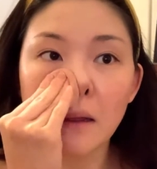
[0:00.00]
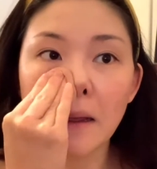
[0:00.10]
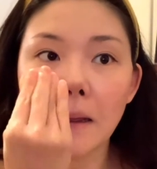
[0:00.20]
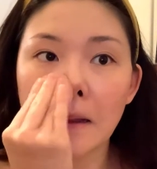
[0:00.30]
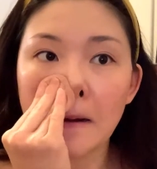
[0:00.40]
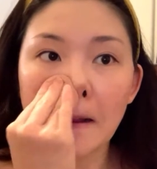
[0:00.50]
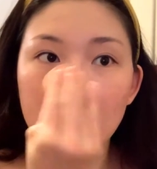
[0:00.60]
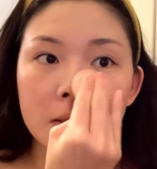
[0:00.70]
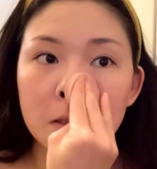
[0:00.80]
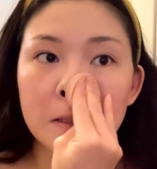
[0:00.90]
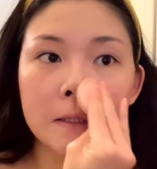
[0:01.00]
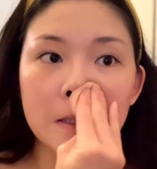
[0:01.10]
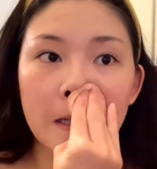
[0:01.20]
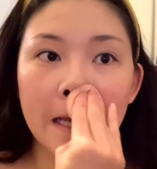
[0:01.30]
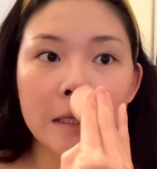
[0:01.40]
and I just
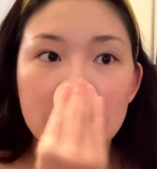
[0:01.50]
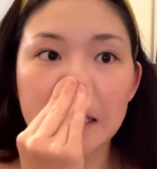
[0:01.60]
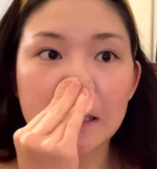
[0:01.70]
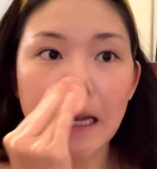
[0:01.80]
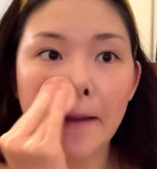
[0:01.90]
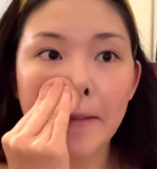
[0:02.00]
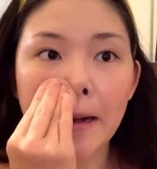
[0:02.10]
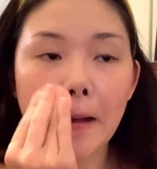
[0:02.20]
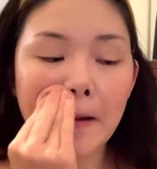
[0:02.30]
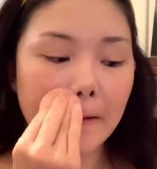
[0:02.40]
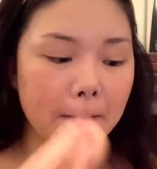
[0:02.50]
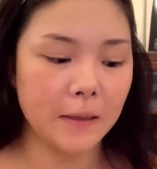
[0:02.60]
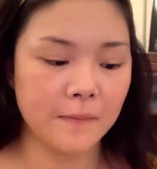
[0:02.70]
lightly dab it on.